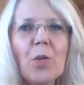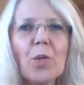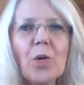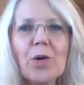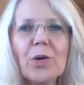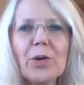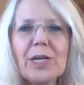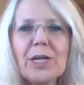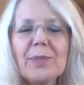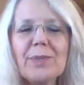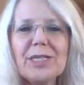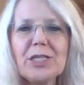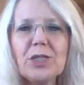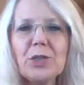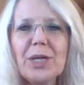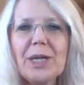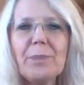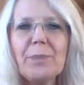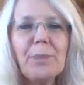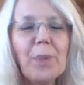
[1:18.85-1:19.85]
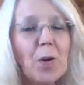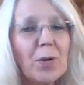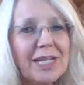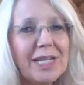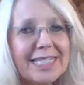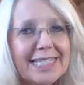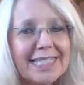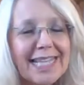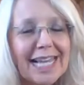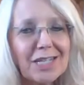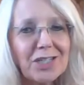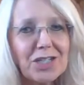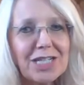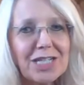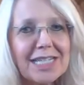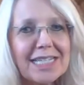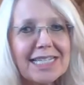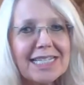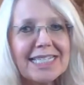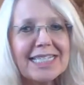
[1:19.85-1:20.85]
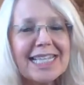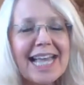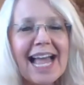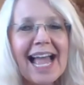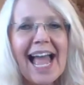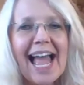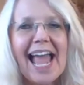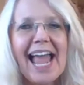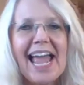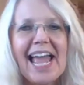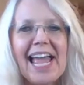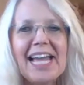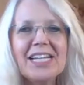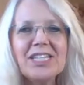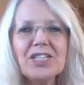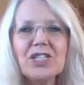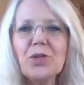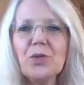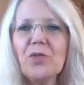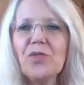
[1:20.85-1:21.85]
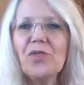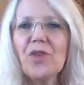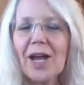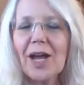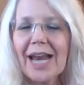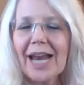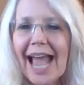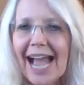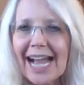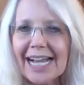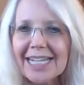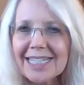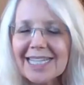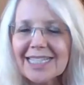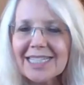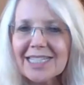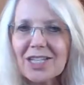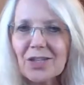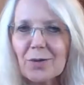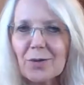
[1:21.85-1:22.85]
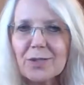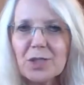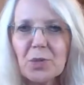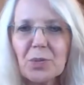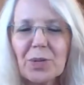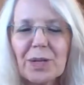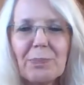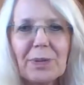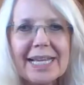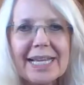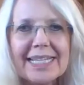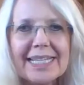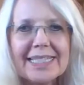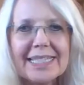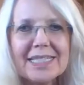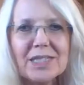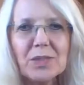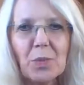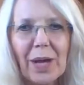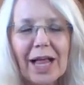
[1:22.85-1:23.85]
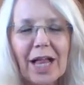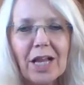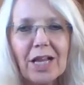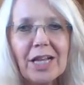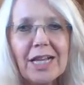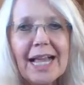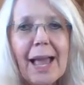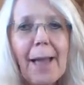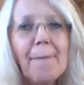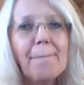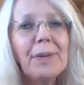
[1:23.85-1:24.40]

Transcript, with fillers: We're going to be doing bonus sessions, and you've got access to those replays as well.